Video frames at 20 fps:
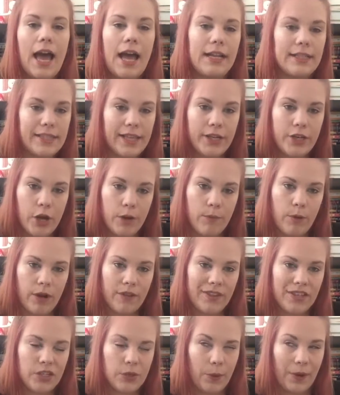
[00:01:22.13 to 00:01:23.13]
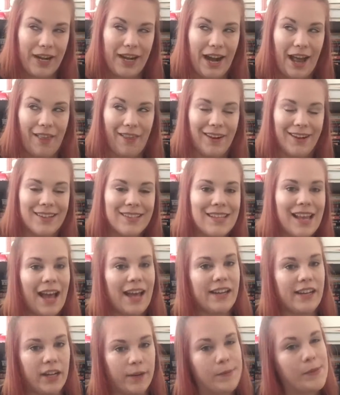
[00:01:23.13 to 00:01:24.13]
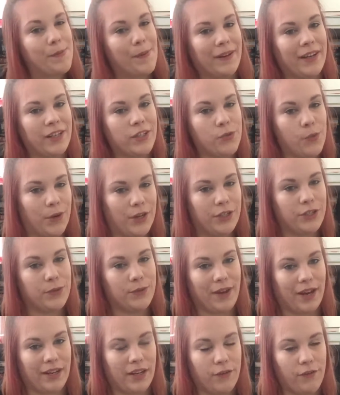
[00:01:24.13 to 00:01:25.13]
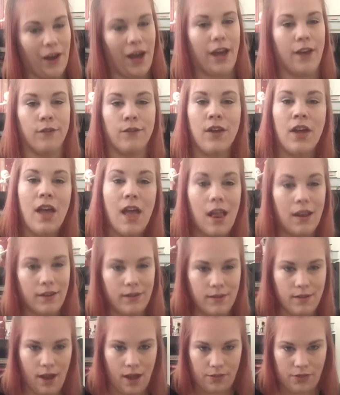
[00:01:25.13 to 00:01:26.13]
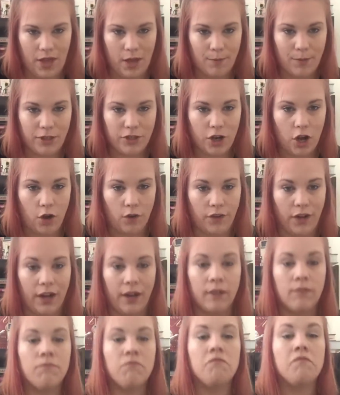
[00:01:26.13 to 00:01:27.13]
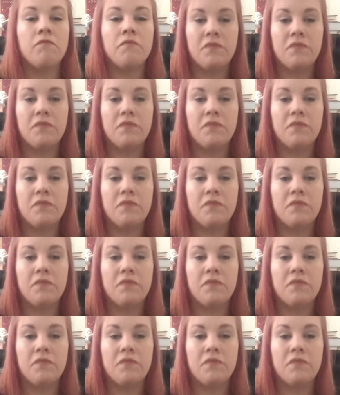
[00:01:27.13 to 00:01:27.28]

I said no more than $20. I ended up spending $22.95, not that much over,